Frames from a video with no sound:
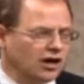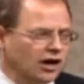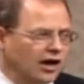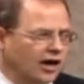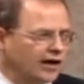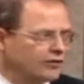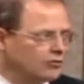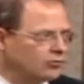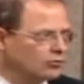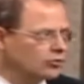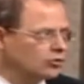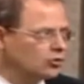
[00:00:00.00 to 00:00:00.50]

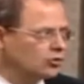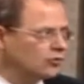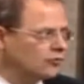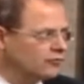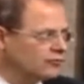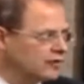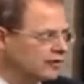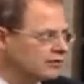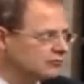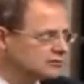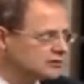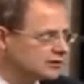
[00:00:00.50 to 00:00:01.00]
I don't know
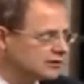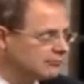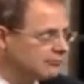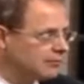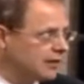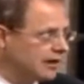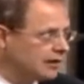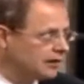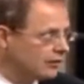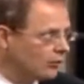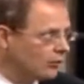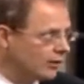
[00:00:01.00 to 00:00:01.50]
if he was
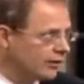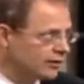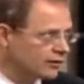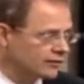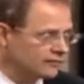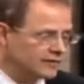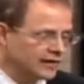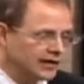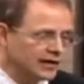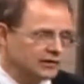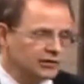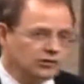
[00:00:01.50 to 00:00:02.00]
made aware
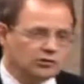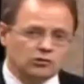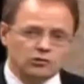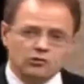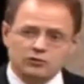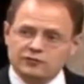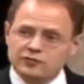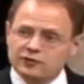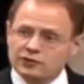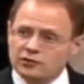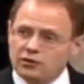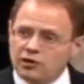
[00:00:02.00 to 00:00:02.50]
of that
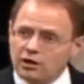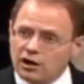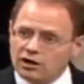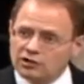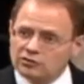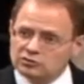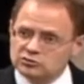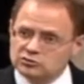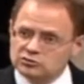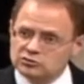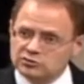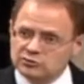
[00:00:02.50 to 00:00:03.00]
or if the
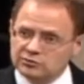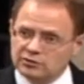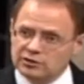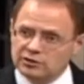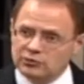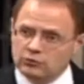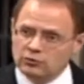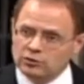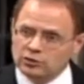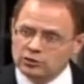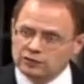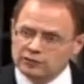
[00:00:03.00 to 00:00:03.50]
caucus was made
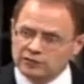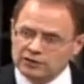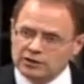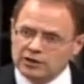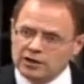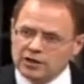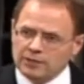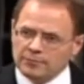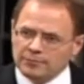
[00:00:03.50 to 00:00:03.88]
aware of it.